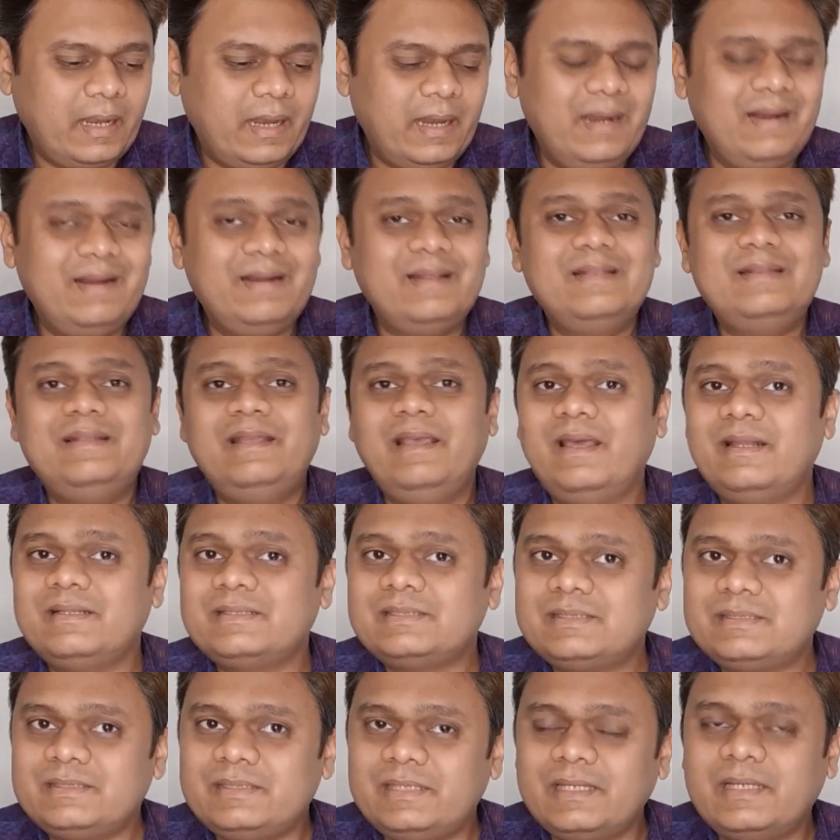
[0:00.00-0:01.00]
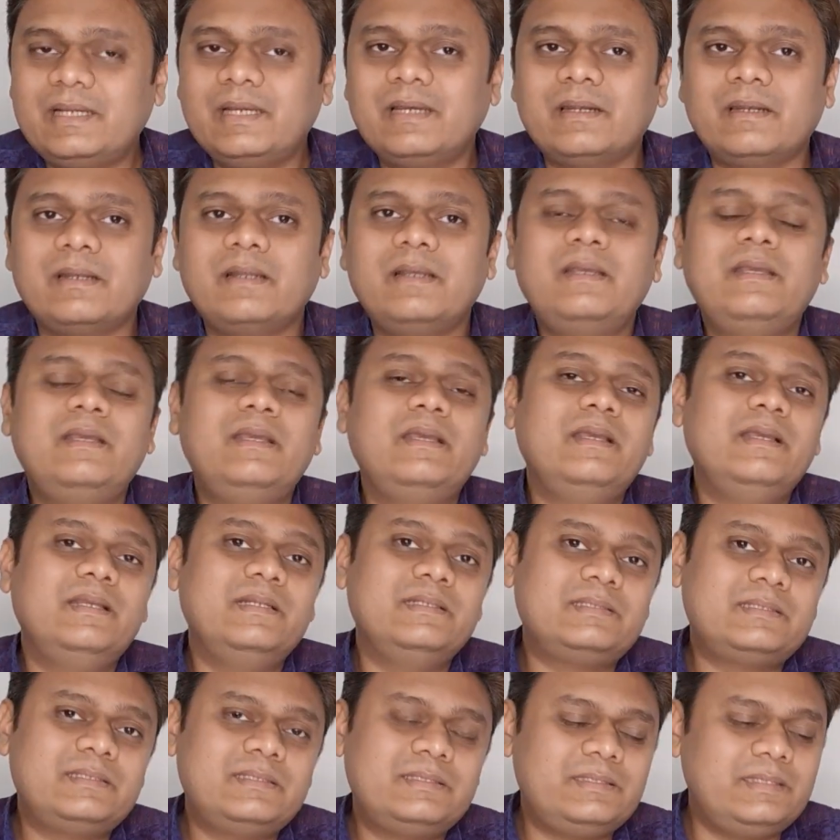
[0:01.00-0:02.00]
and their sticker
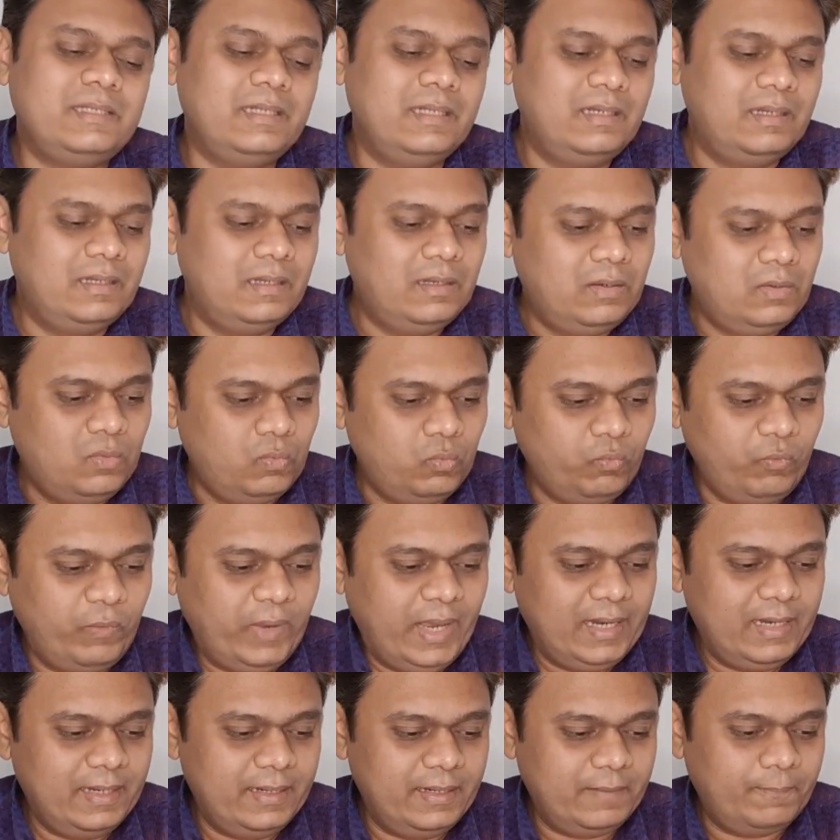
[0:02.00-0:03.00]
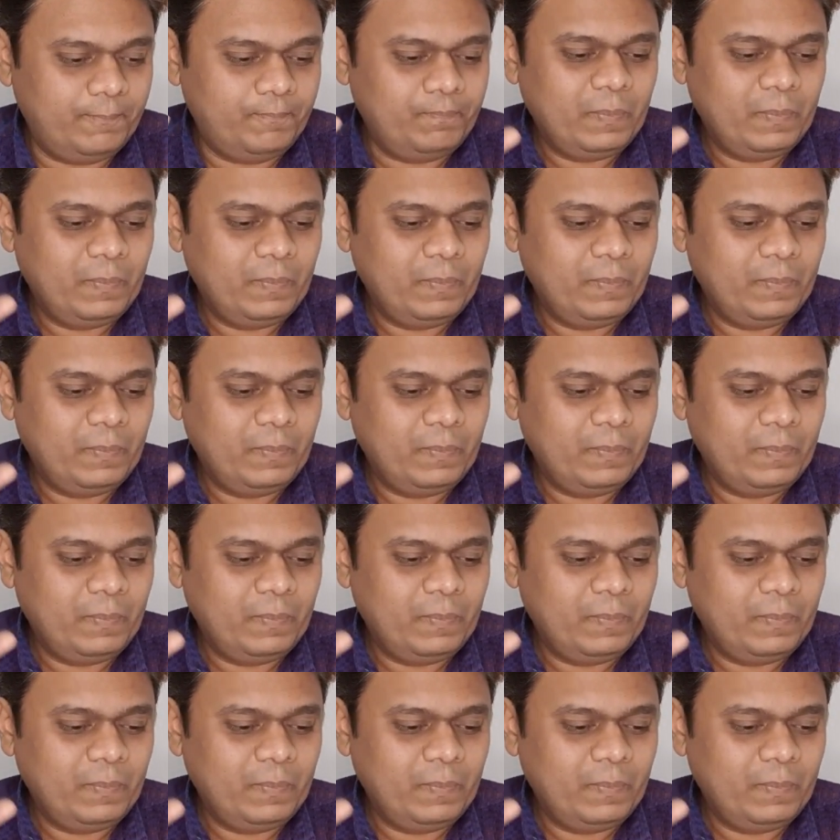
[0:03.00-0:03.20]
is still valid.